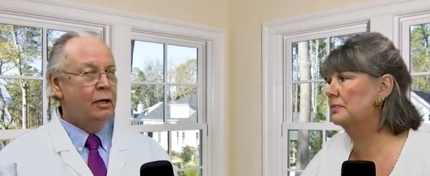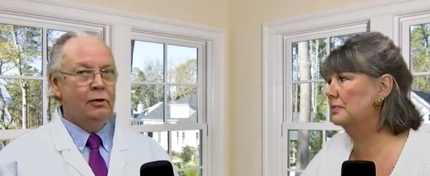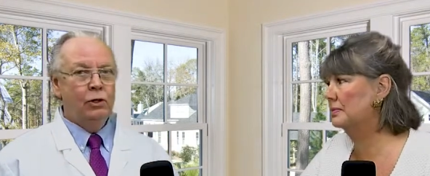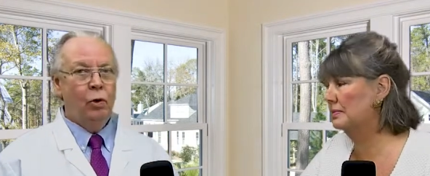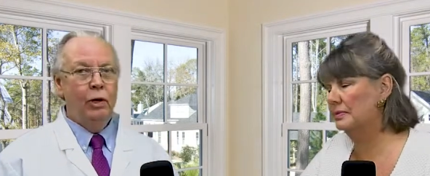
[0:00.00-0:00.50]

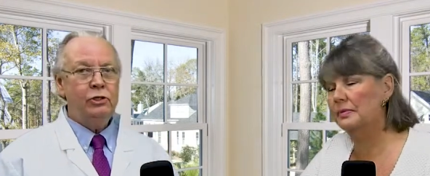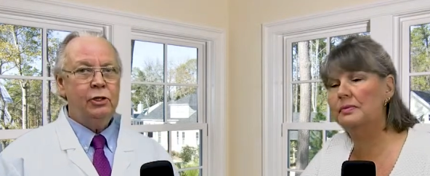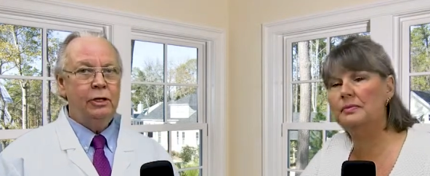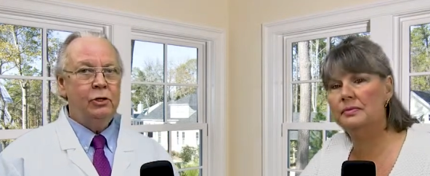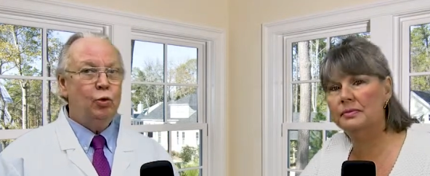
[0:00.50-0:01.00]
Speaker 1: The
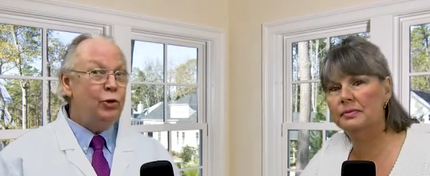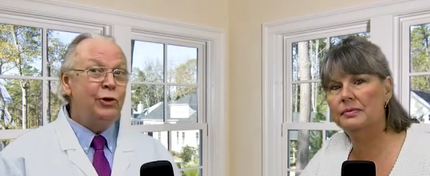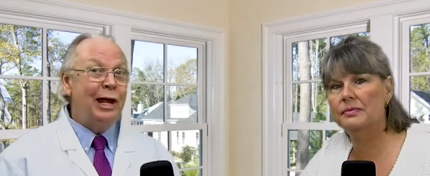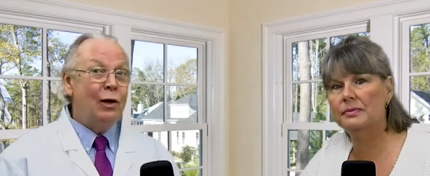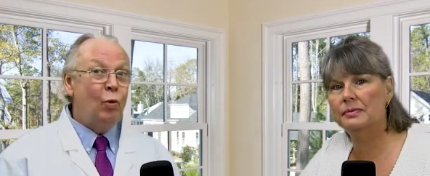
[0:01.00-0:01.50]
question is, when you're
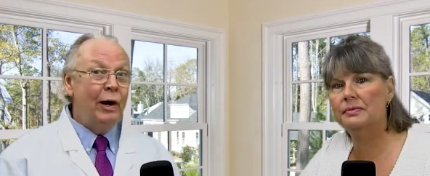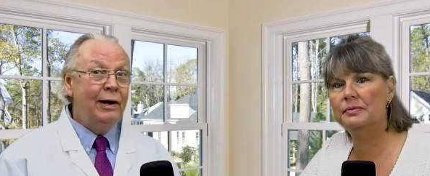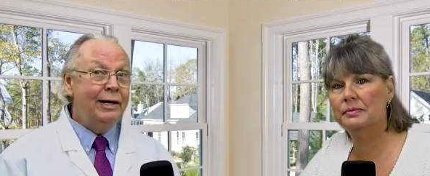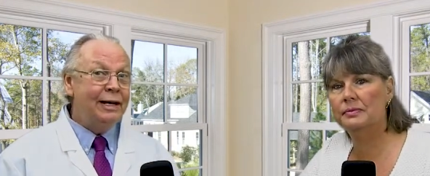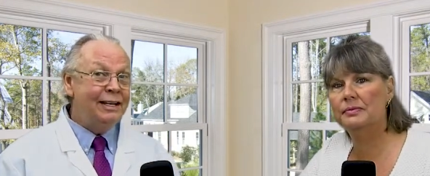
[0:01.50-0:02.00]
not
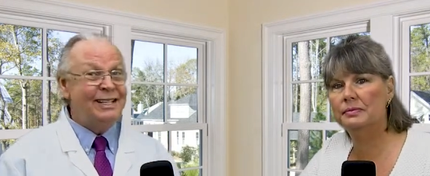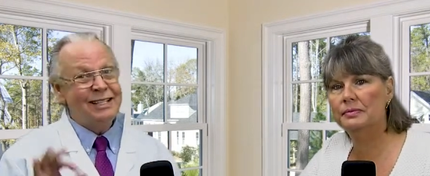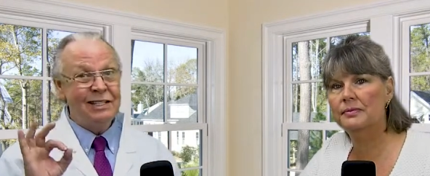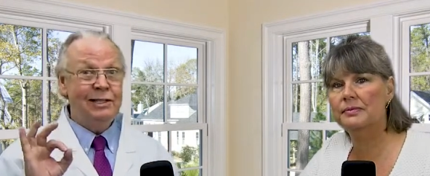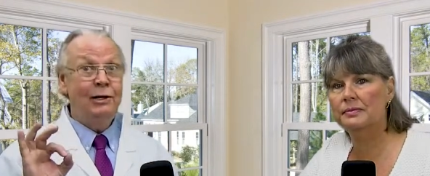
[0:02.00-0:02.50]
wearing it, it's
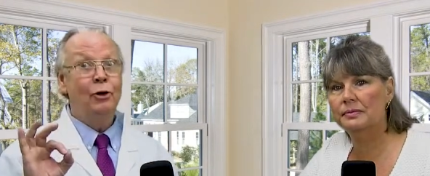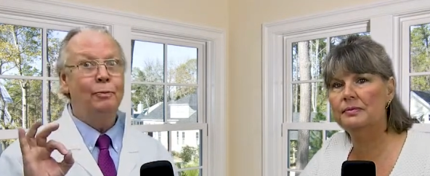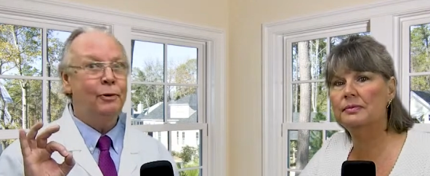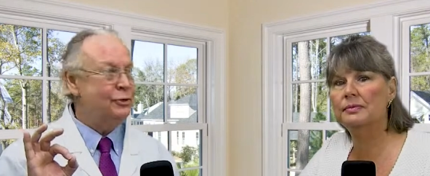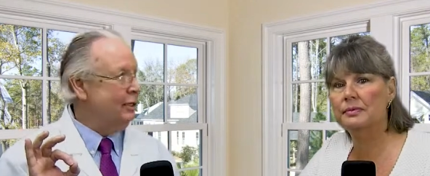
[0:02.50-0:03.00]
zero
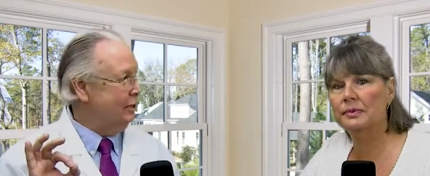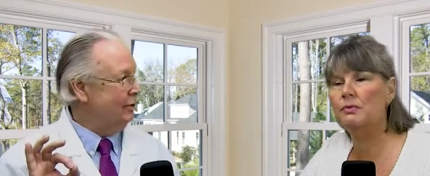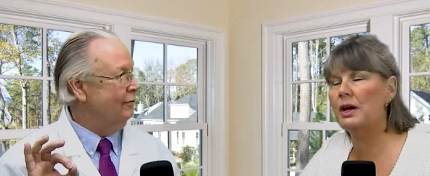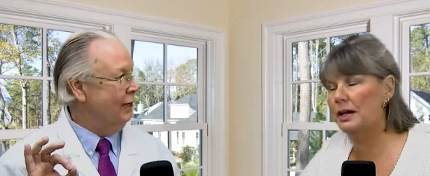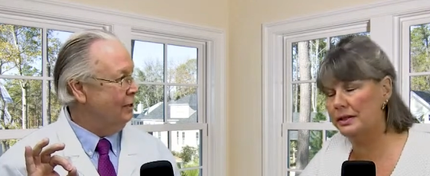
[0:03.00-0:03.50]
percent
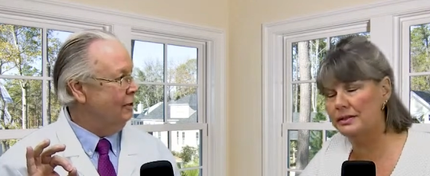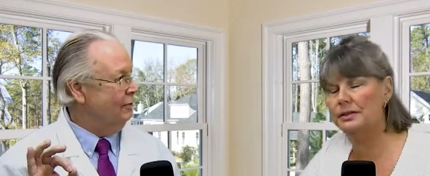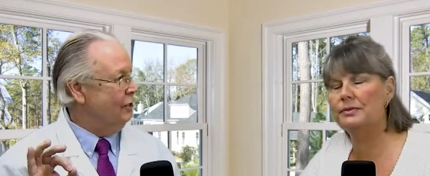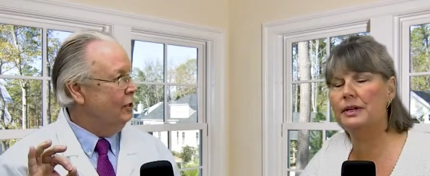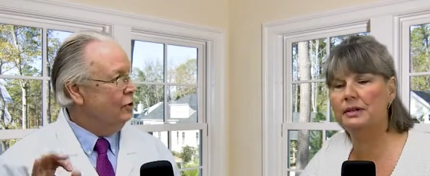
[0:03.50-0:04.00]
effective.
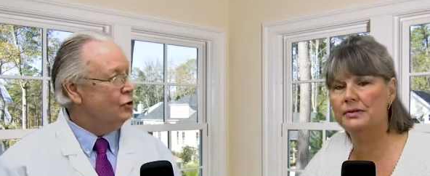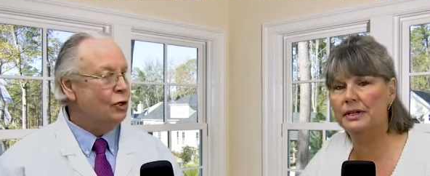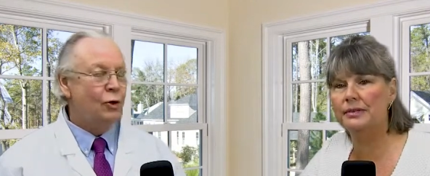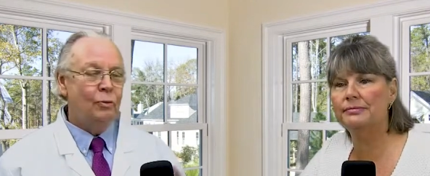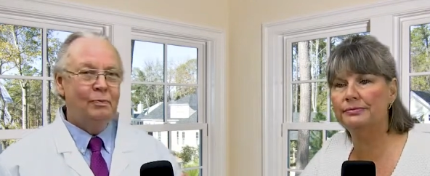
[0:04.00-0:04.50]
Right, right.
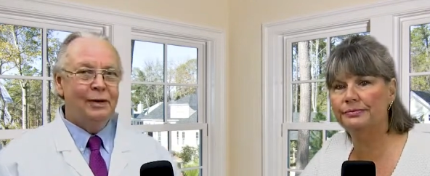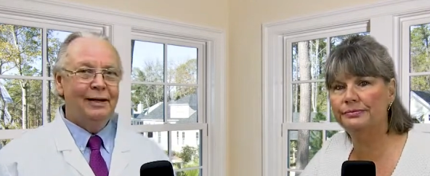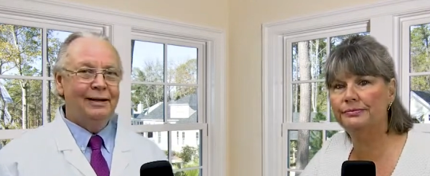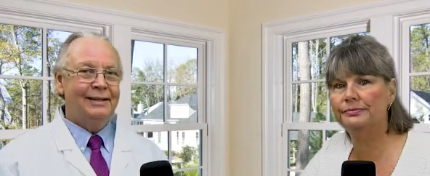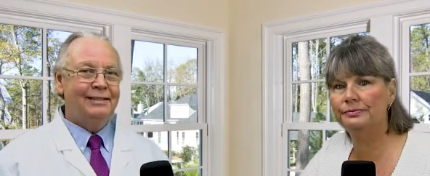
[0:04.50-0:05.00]
So right
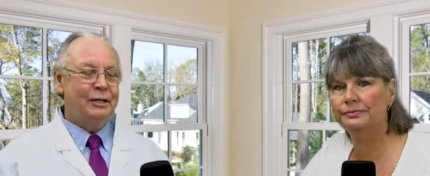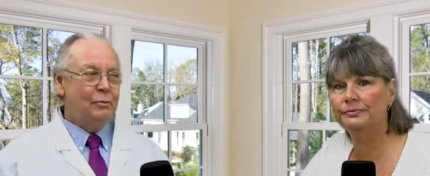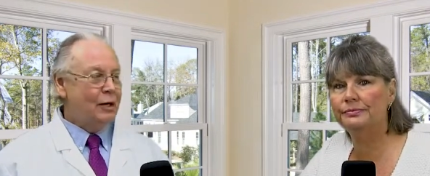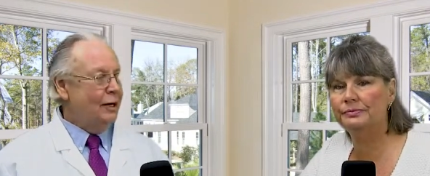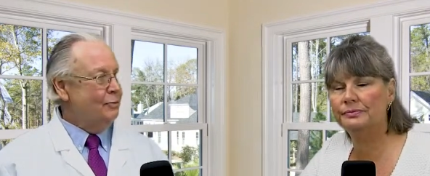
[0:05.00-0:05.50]
uh,
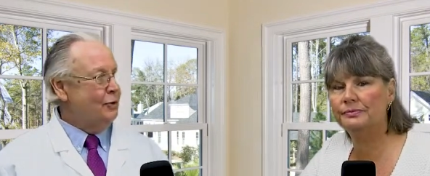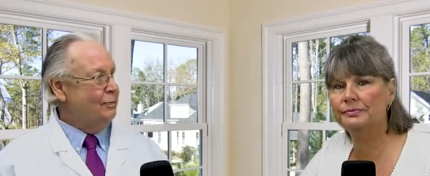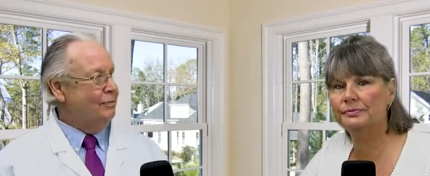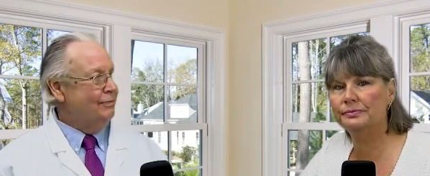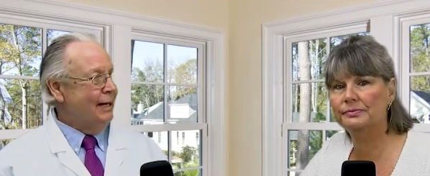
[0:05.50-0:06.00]
sometimes you
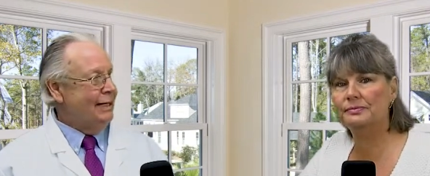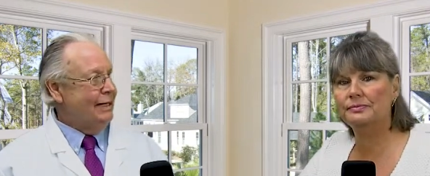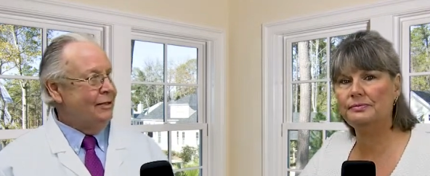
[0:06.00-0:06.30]
may need